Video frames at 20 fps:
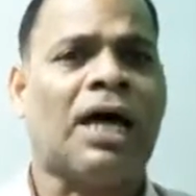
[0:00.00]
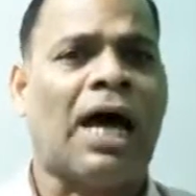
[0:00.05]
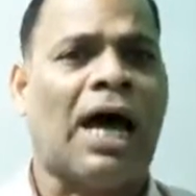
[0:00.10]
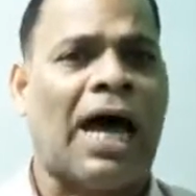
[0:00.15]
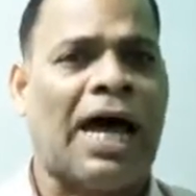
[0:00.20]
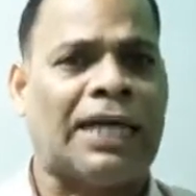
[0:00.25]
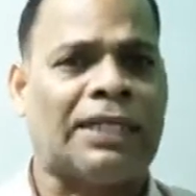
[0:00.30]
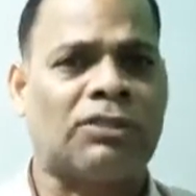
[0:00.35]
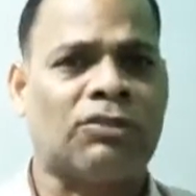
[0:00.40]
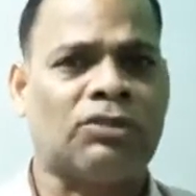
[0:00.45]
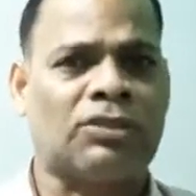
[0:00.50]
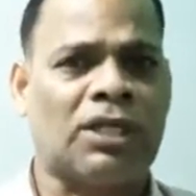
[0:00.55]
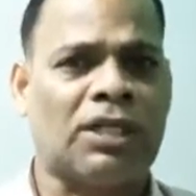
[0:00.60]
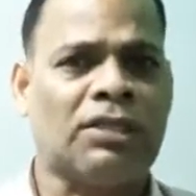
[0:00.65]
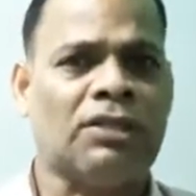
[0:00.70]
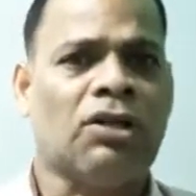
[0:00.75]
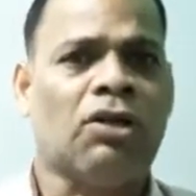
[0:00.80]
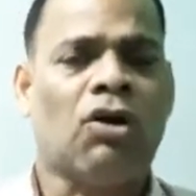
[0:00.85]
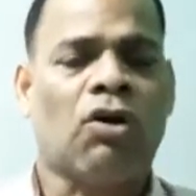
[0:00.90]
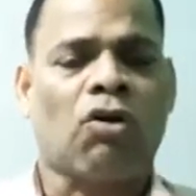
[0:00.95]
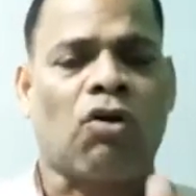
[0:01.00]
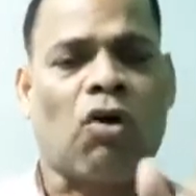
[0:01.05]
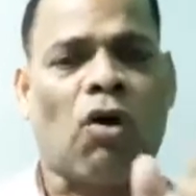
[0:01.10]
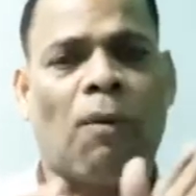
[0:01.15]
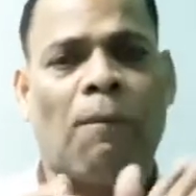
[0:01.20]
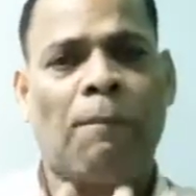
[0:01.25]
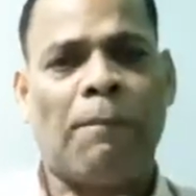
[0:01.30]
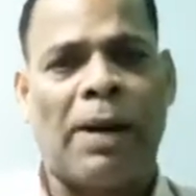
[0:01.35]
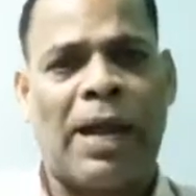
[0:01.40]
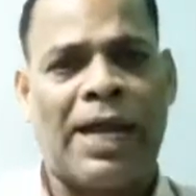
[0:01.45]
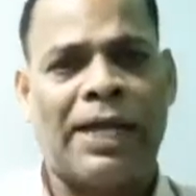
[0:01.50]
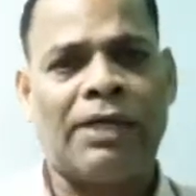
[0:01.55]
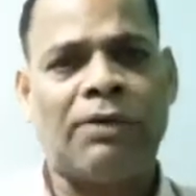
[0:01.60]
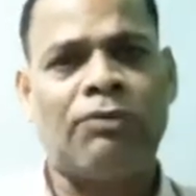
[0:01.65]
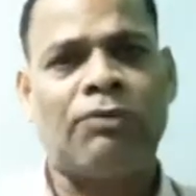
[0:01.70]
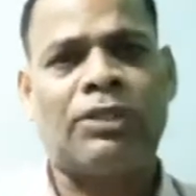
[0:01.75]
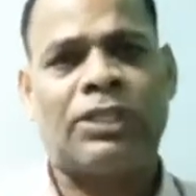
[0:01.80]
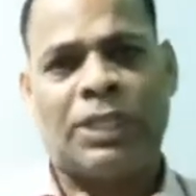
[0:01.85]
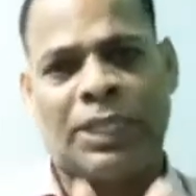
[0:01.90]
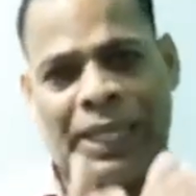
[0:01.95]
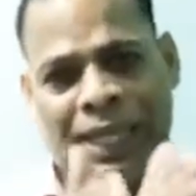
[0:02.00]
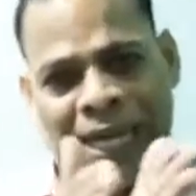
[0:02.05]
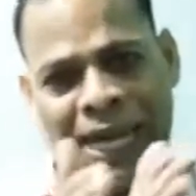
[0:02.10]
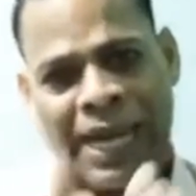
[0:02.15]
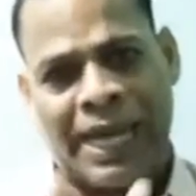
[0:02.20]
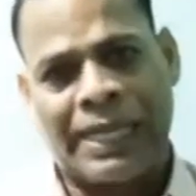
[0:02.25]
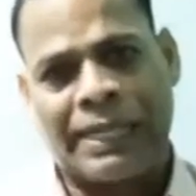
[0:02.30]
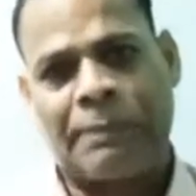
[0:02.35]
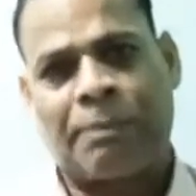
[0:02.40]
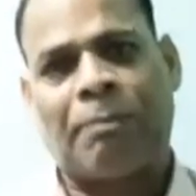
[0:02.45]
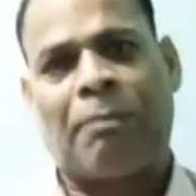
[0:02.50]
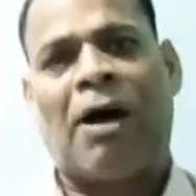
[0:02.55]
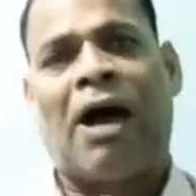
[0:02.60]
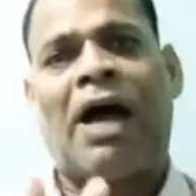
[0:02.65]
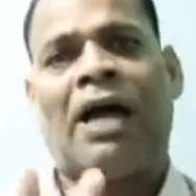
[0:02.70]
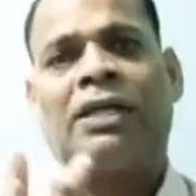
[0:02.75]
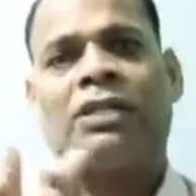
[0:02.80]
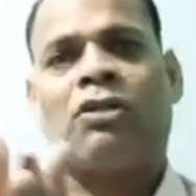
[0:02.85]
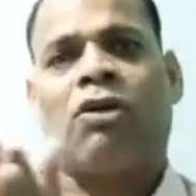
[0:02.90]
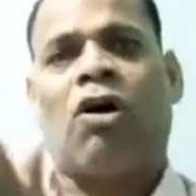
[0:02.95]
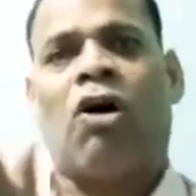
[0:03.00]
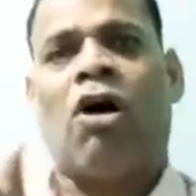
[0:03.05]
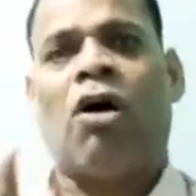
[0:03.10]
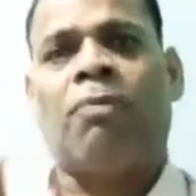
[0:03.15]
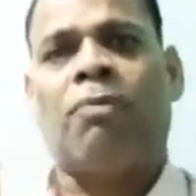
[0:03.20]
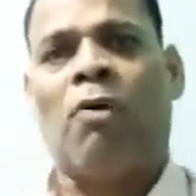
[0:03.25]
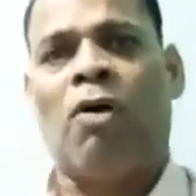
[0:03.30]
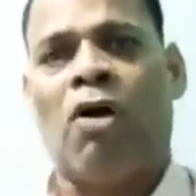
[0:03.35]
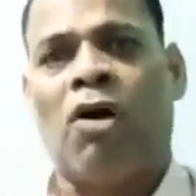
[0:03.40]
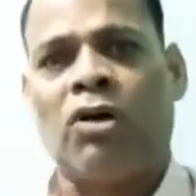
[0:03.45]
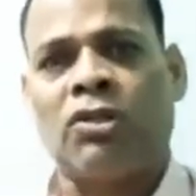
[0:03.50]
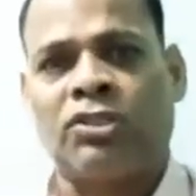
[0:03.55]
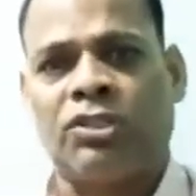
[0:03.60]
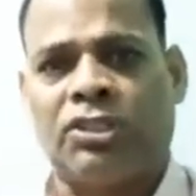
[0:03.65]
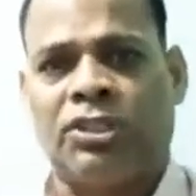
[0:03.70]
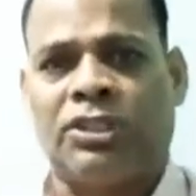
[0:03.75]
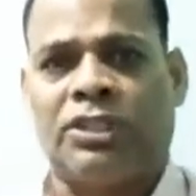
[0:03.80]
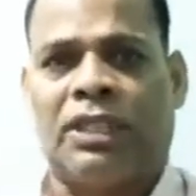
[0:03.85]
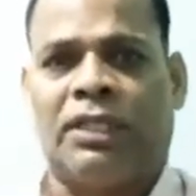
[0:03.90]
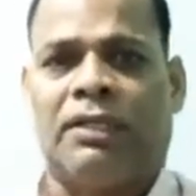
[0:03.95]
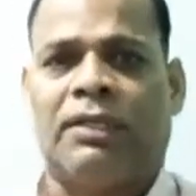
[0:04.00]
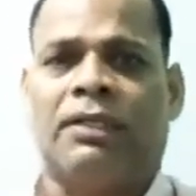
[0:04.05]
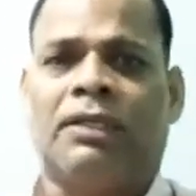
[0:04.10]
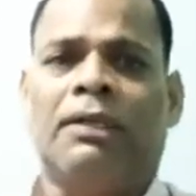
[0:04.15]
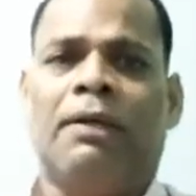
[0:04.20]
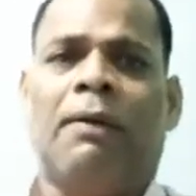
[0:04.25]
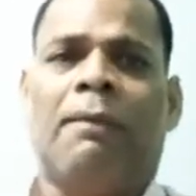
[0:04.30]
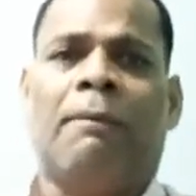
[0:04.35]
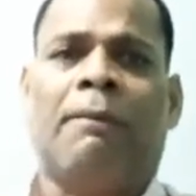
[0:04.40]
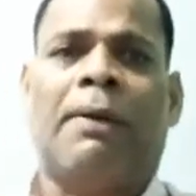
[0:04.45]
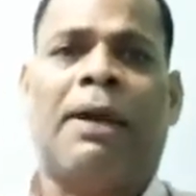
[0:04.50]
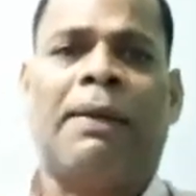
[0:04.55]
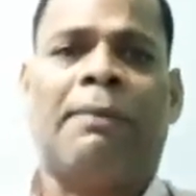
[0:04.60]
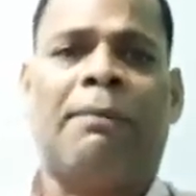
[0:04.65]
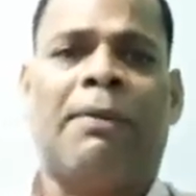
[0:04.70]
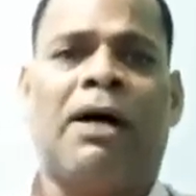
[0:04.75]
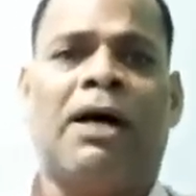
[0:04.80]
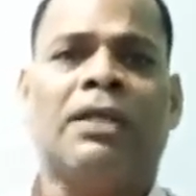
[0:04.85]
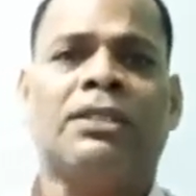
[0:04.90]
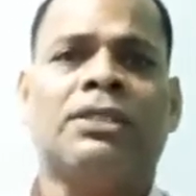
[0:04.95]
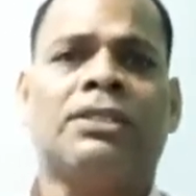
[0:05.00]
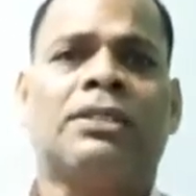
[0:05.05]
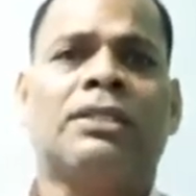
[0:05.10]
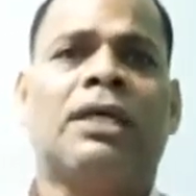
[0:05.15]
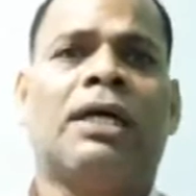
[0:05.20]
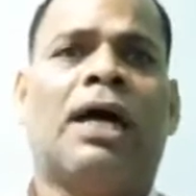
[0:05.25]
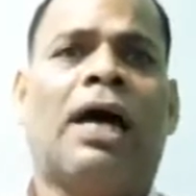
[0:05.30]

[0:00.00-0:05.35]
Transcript: hydrogen combined with 8 part of oxygen by mass